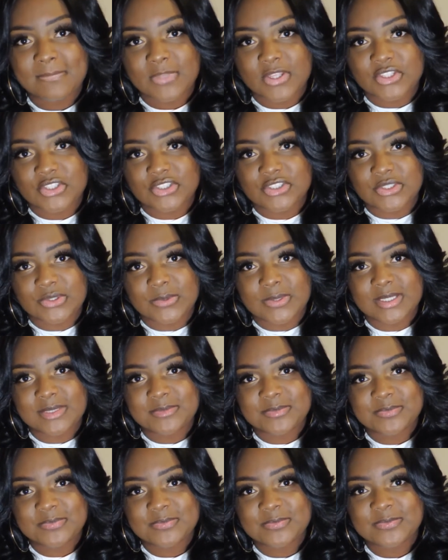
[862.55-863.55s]
Did you do
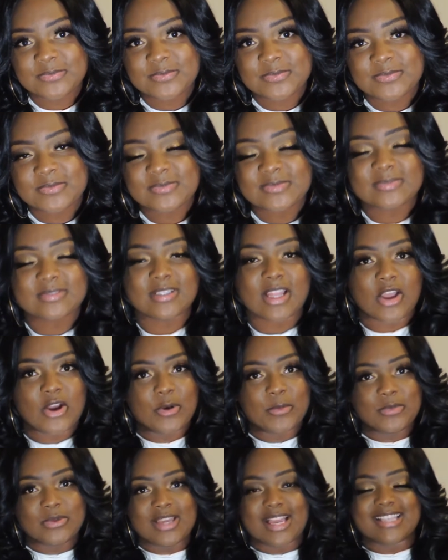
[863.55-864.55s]
it? I
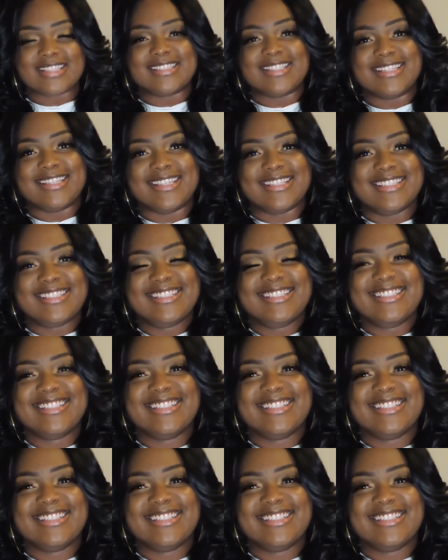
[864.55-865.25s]
hope you guys did it.